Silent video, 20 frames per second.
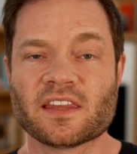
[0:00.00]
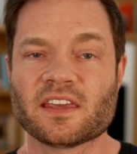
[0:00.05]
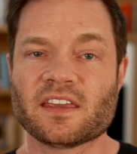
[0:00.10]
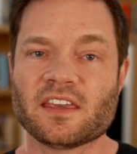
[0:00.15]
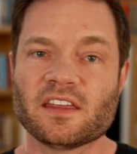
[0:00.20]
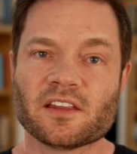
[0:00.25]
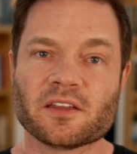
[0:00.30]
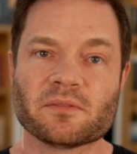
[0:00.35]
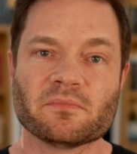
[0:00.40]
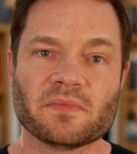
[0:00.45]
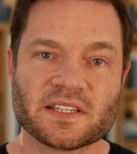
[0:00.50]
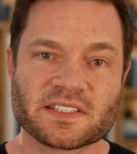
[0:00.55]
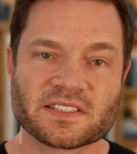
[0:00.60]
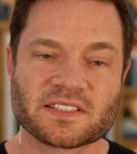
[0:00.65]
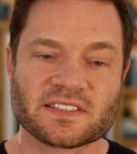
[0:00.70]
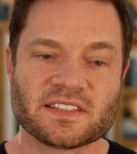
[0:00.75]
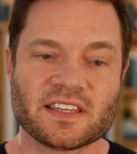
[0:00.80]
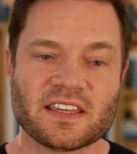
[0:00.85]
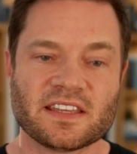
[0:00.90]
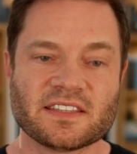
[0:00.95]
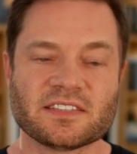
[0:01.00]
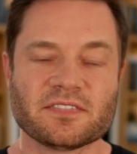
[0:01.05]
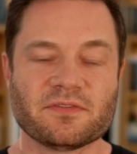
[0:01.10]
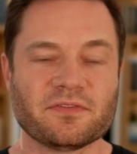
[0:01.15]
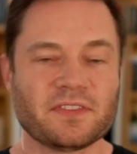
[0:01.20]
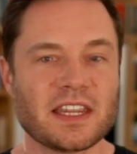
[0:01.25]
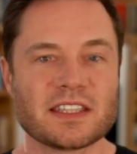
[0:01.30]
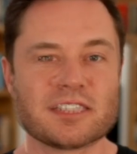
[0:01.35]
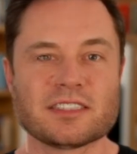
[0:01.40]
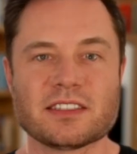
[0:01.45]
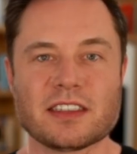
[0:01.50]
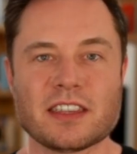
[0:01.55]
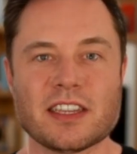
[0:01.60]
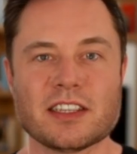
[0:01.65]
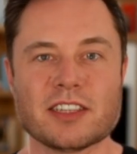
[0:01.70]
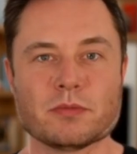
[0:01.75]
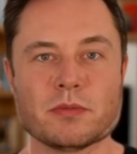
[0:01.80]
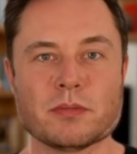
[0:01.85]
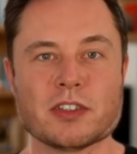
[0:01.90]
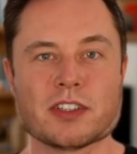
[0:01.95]
like Elon Musk says, if that's the
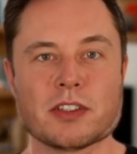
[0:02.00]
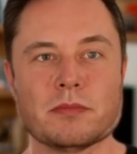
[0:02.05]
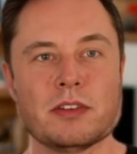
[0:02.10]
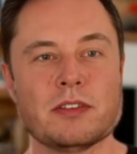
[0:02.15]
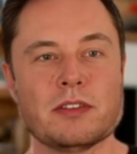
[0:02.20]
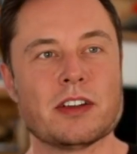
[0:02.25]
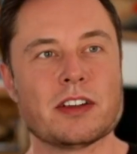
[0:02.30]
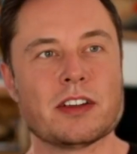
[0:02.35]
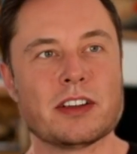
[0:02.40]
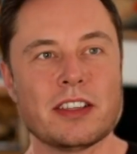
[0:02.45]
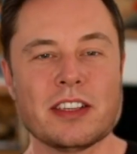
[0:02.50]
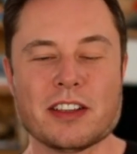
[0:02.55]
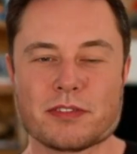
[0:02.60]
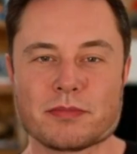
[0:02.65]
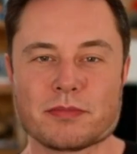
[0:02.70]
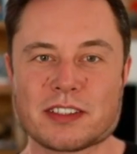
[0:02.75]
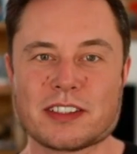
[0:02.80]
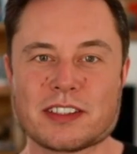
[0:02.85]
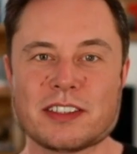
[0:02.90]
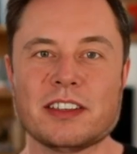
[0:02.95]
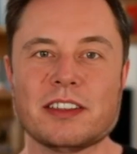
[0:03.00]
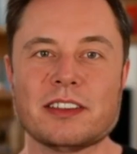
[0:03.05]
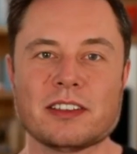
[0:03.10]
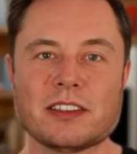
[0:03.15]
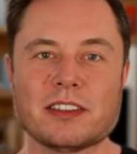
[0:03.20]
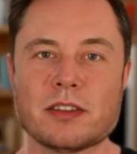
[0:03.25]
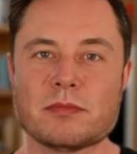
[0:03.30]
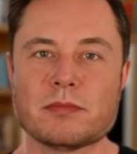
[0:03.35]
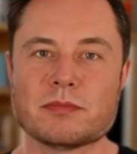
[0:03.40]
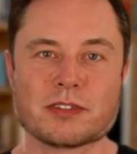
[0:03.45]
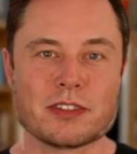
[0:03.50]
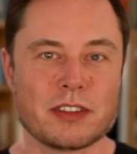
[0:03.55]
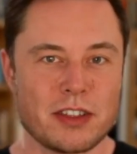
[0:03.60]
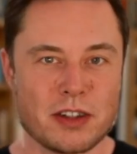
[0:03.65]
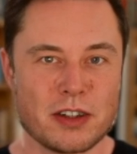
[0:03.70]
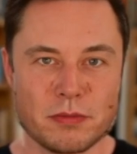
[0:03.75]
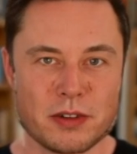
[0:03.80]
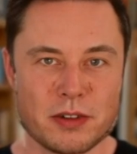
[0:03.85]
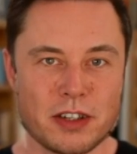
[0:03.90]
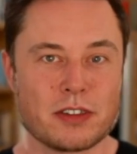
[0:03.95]
case, we should be very interesting to them so they
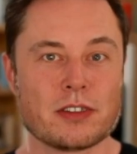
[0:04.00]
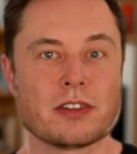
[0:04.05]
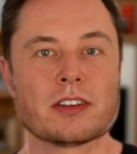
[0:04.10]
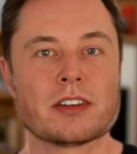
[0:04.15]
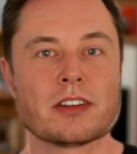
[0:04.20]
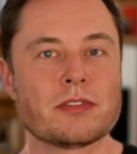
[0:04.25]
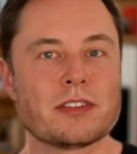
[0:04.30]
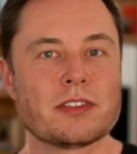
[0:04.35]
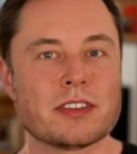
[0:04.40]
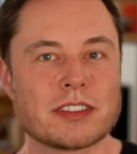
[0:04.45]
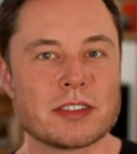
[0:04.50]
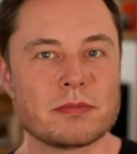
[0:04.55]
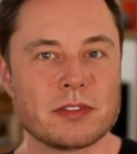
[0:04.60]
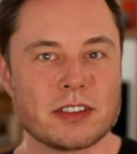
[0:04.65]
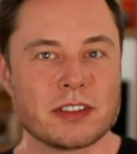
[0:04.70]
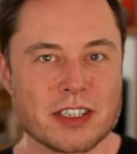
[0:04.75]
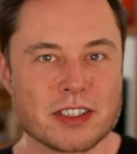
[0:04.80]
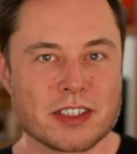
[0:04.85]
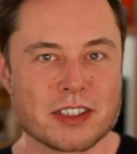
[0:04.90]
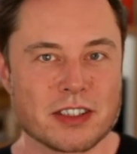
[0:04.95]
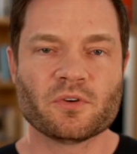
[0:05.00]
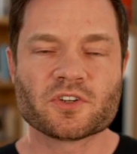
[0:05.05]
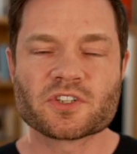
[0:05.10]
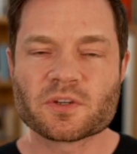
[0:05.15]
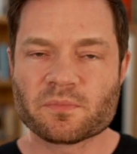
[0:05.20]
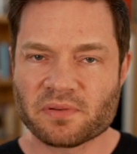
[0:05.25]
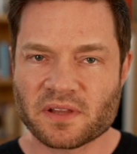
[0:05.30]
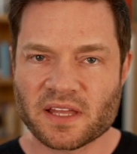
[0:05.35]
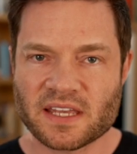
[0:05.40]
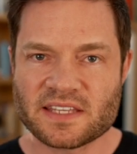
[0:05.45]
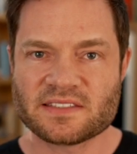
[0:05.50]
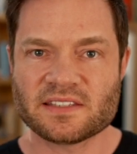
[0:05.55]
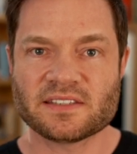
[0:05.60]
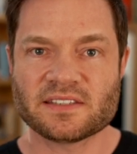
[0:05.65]
don't want to turn off the simulation, which implies